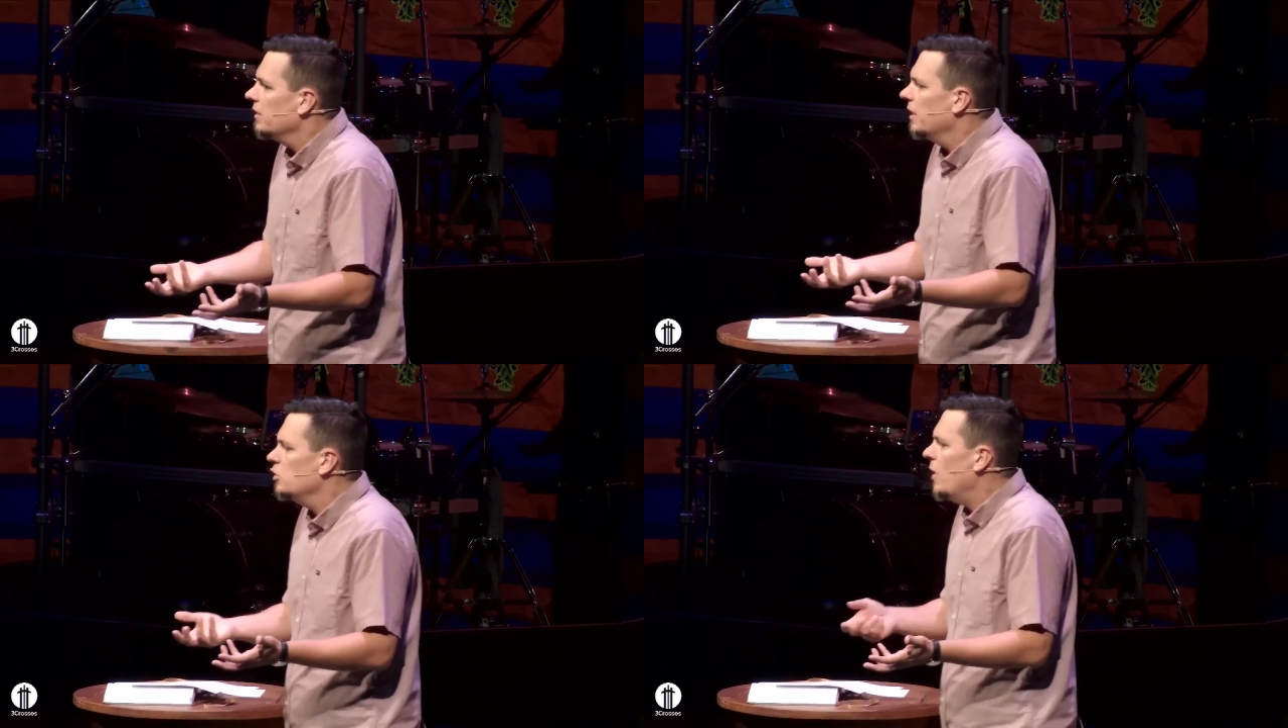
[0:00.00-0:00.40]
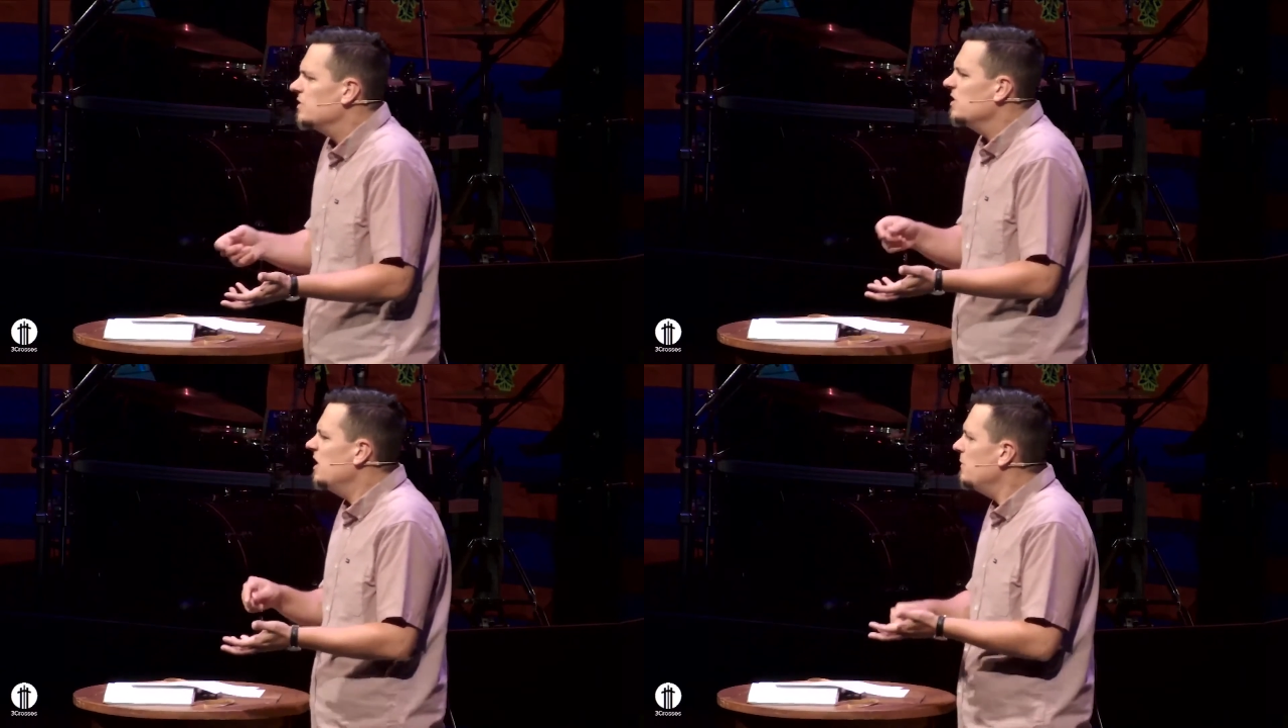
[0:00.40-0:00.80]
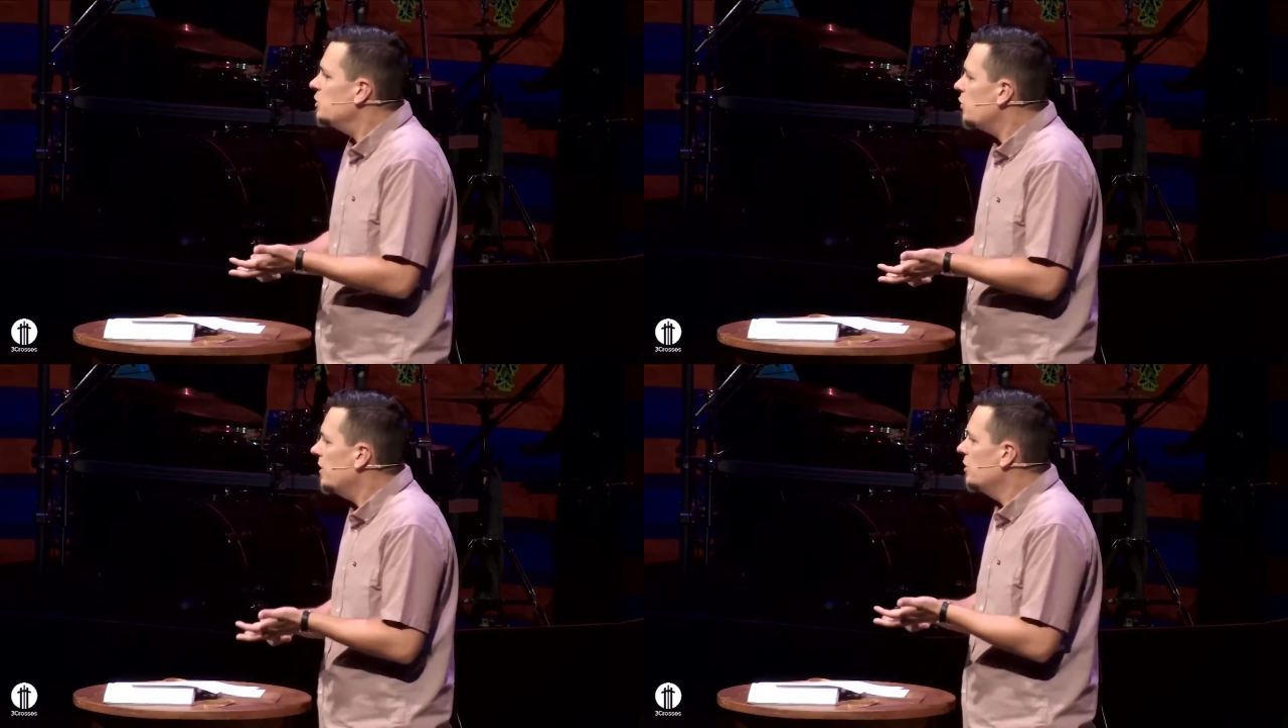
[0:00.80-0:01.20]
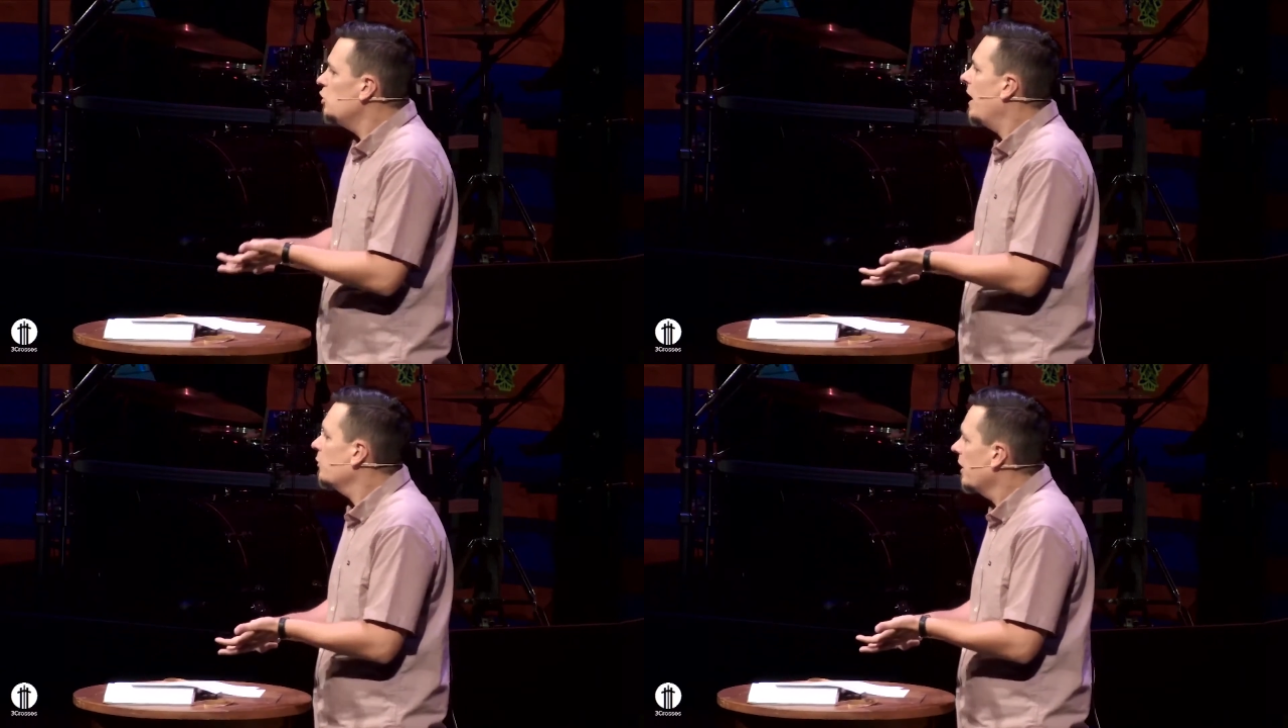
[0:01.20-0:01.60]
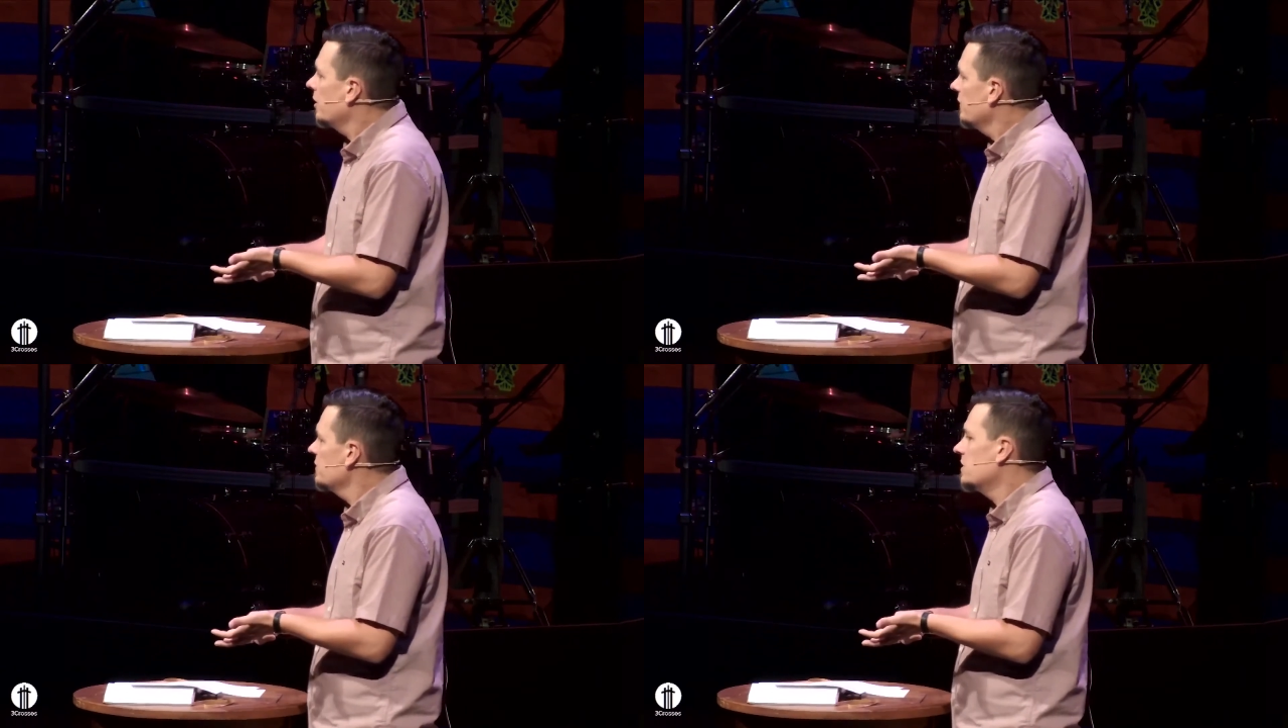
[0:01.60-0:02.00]
like who has a demonstrated track
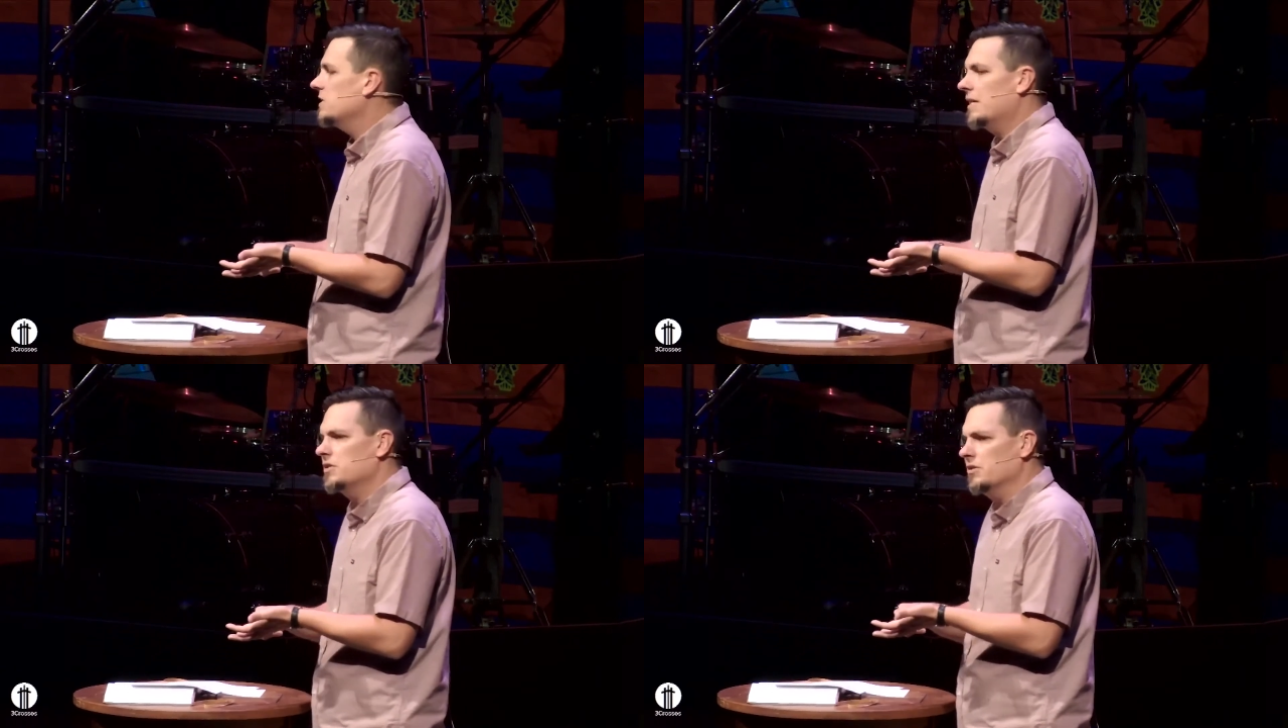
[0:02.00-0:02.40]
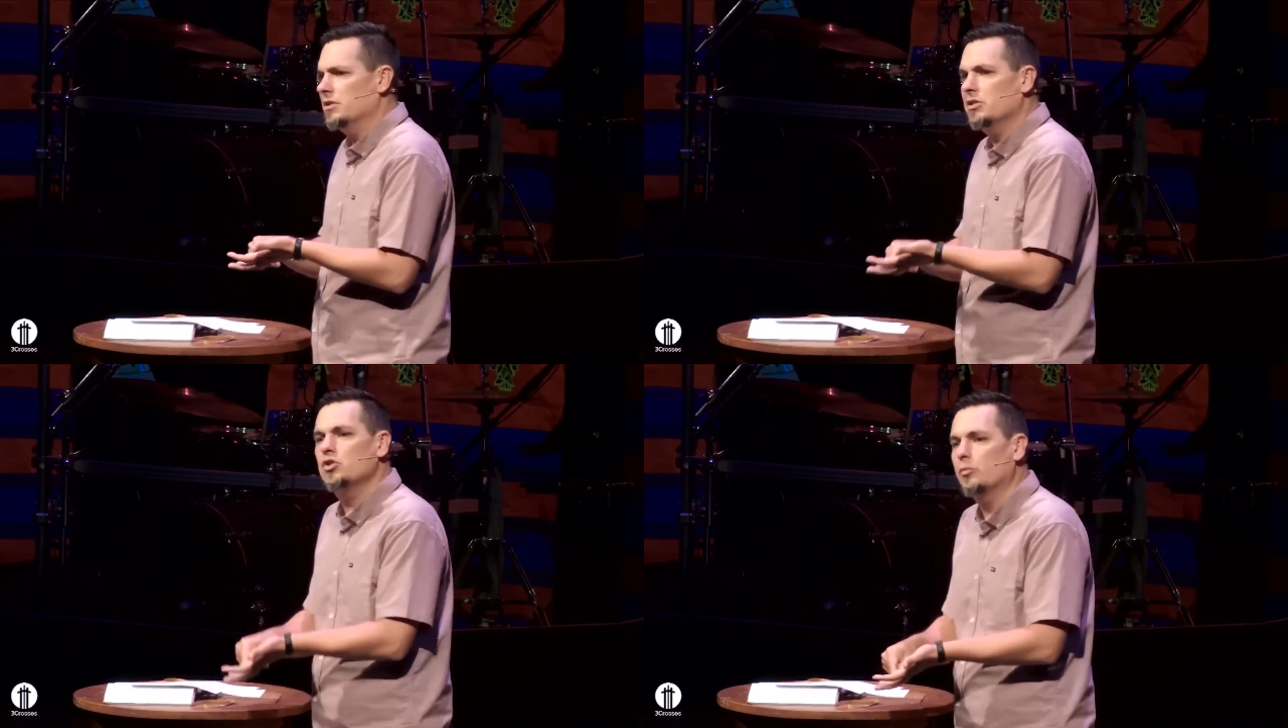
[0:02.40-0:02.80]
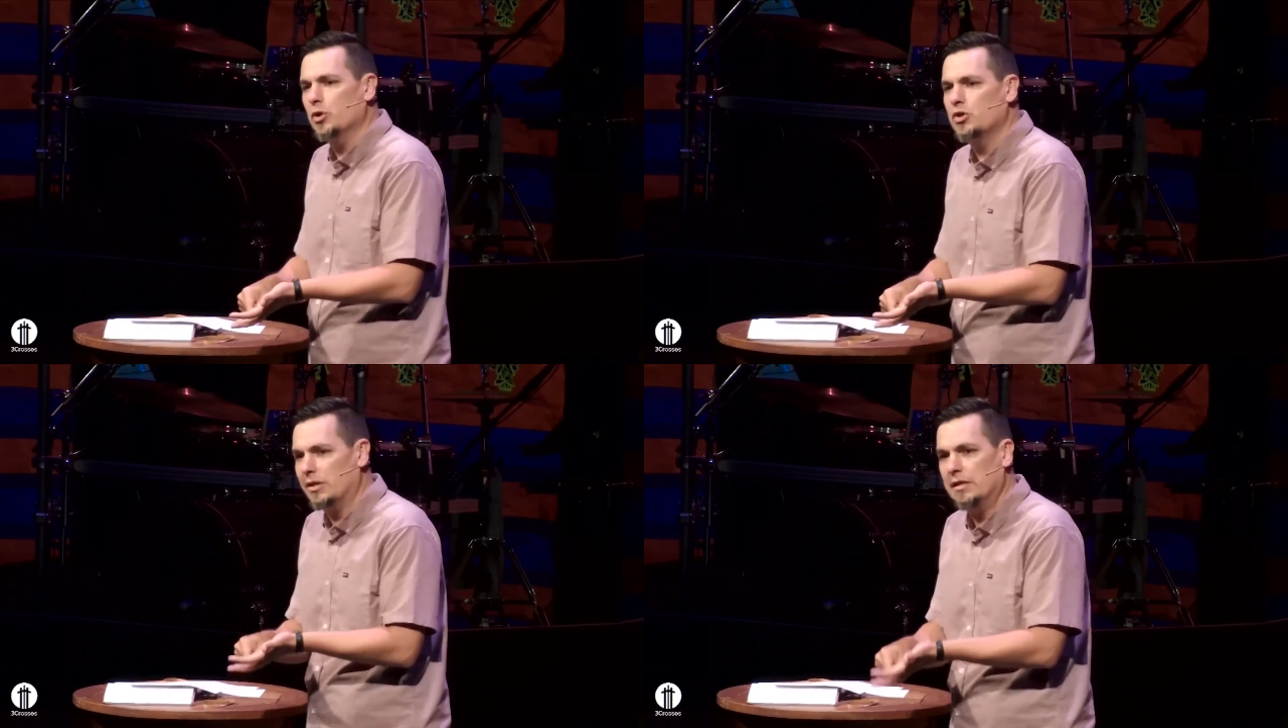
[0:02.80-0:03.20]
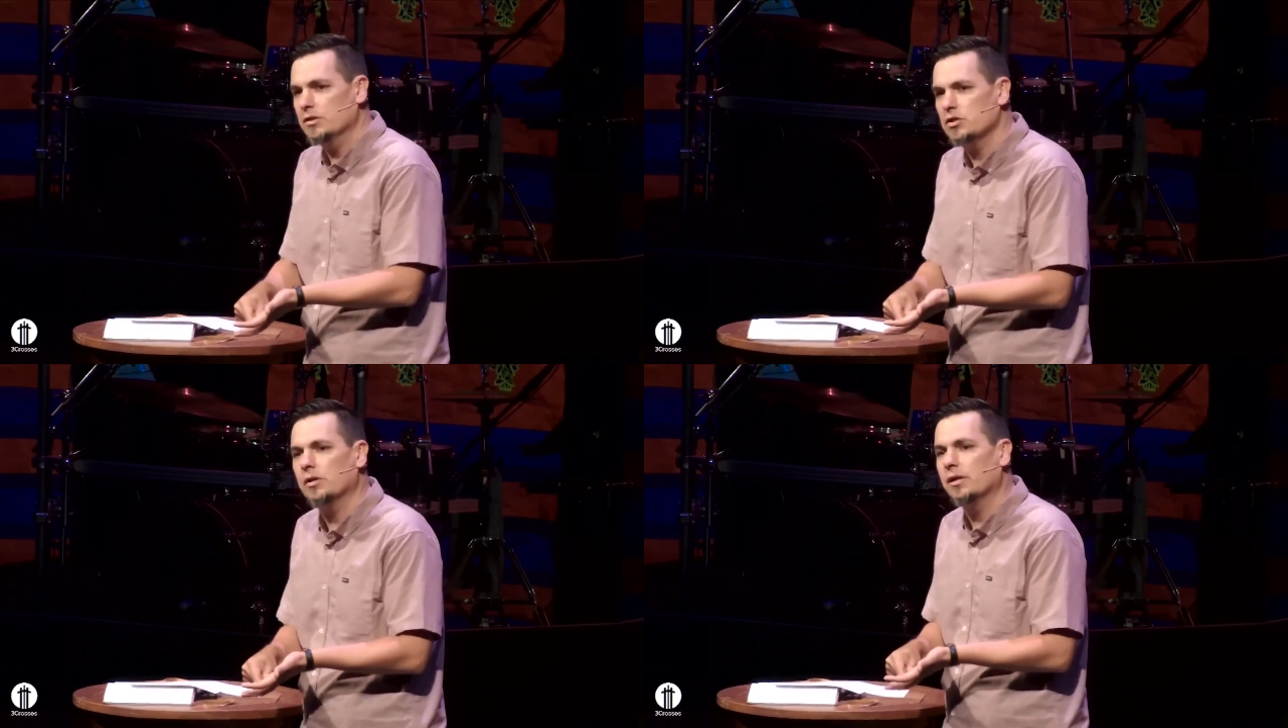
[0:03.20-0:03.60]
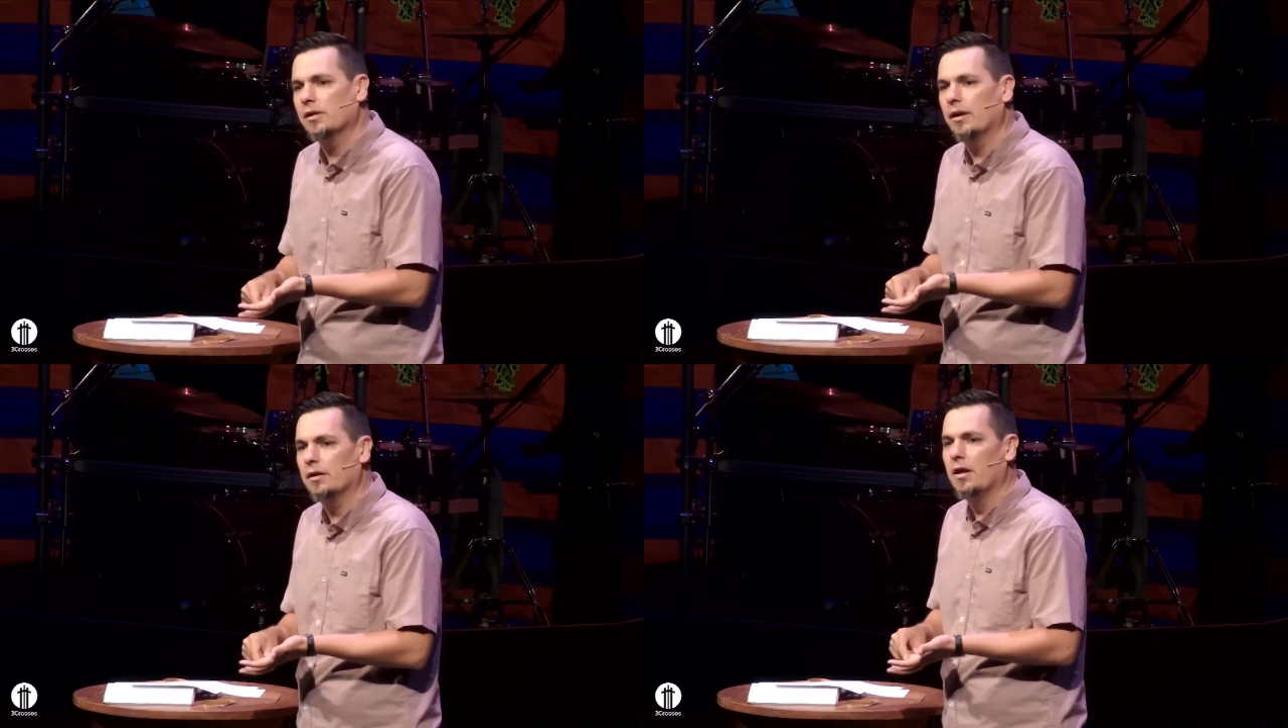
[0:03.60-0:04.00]
record of success in the distribution industry,
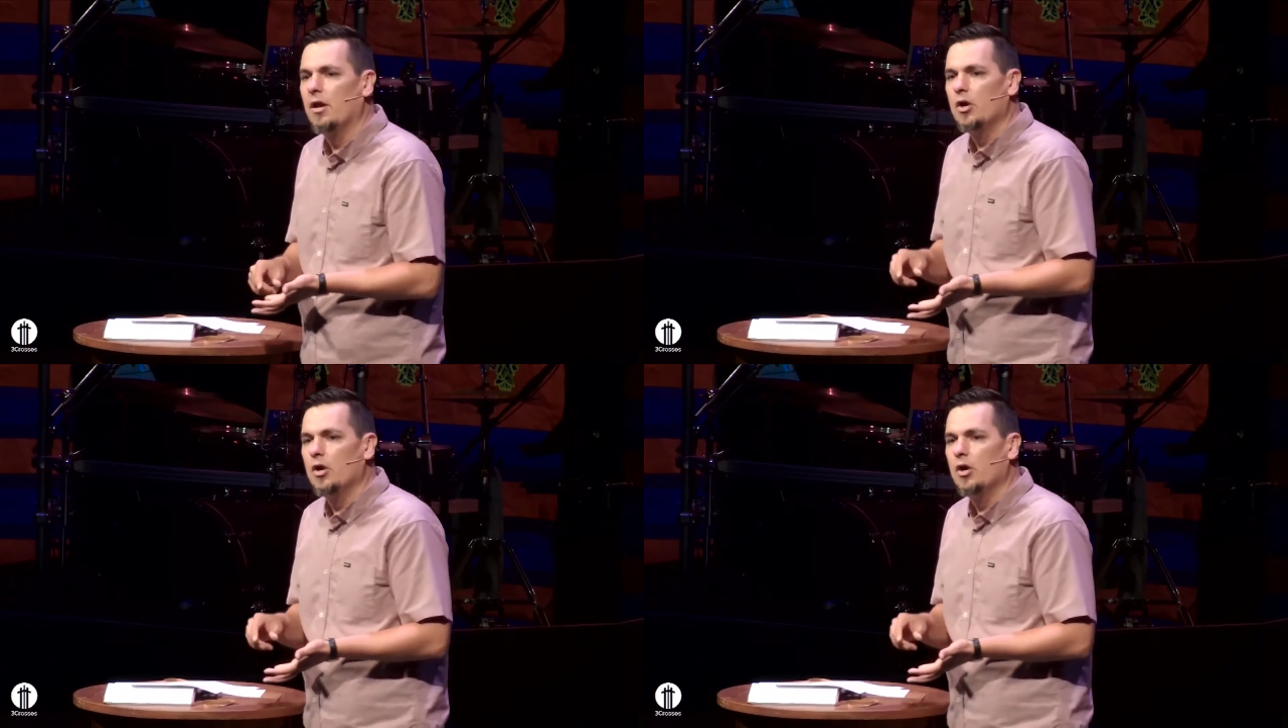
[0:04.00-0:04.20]
right?